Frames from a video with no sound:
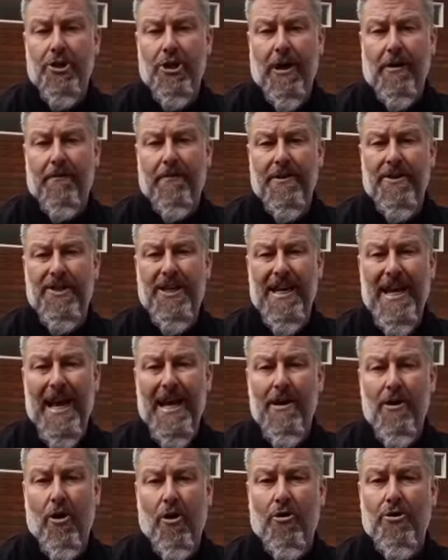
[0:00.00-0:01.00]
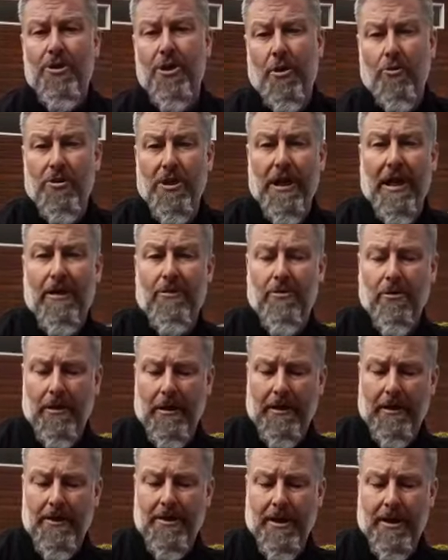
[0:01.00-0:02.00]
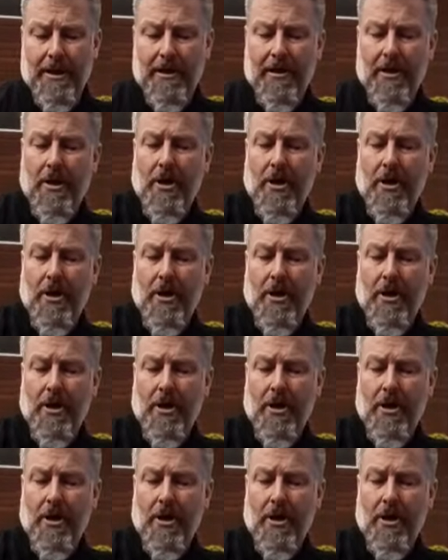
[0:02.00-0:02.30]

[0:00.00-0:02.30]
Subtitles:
check for TA or total alkalinity.